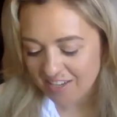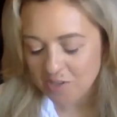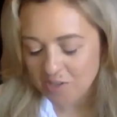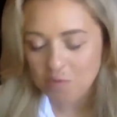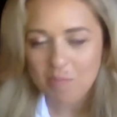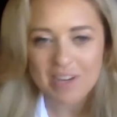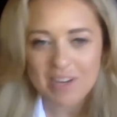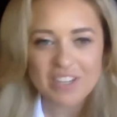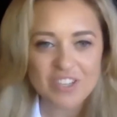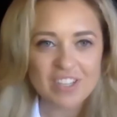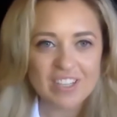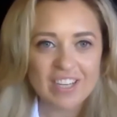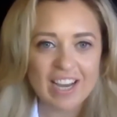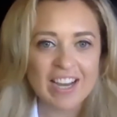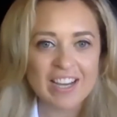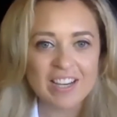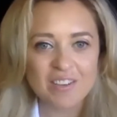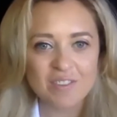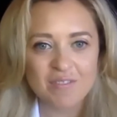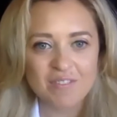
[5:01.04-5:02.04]
you mentioned
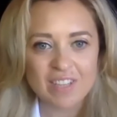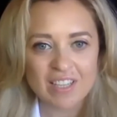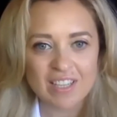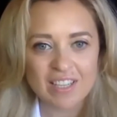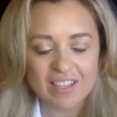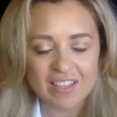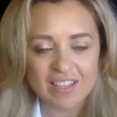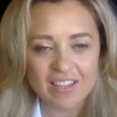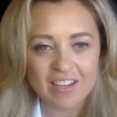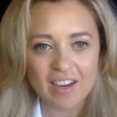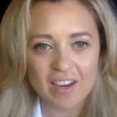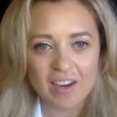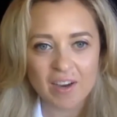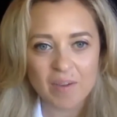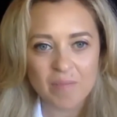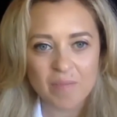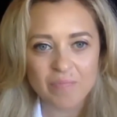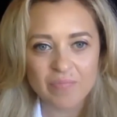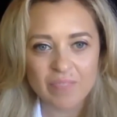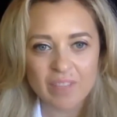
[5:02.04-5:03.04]
kind of the
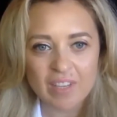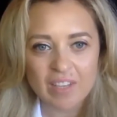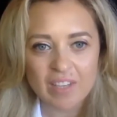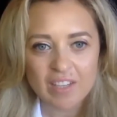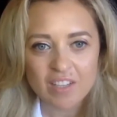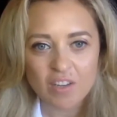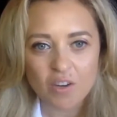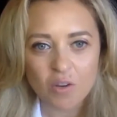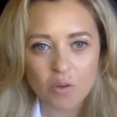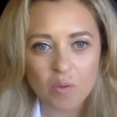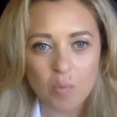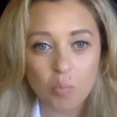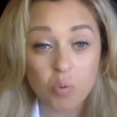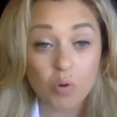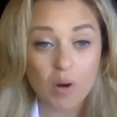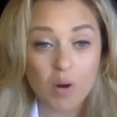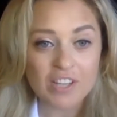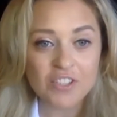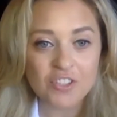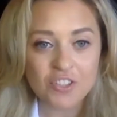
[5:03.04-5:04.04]
the
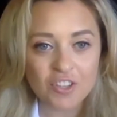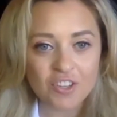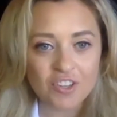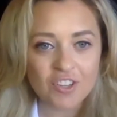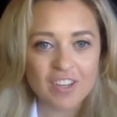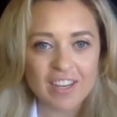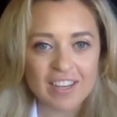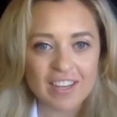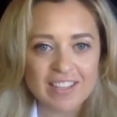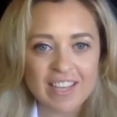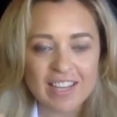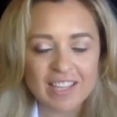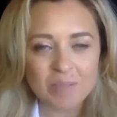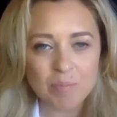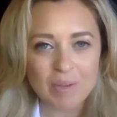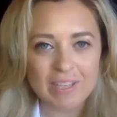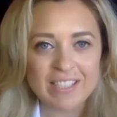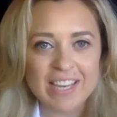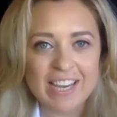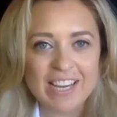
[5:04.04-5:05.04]
pressure and the
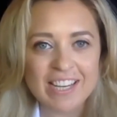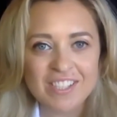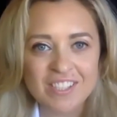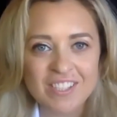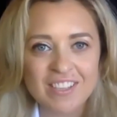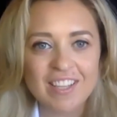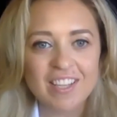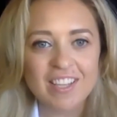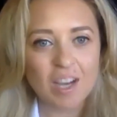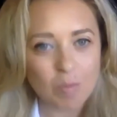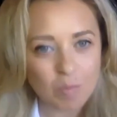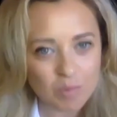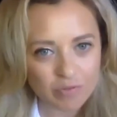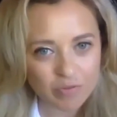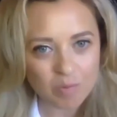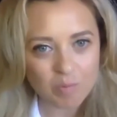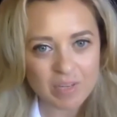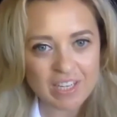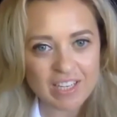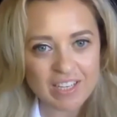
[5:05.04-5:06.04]
expectation that comes
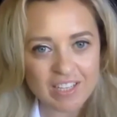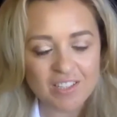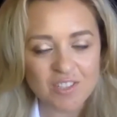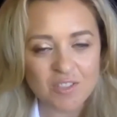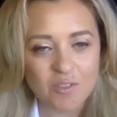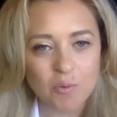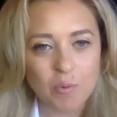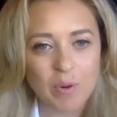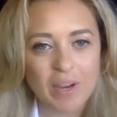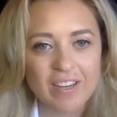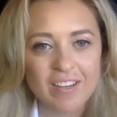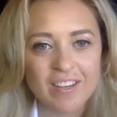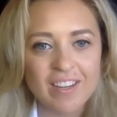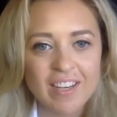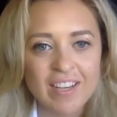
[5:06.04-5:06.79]
from needing to win.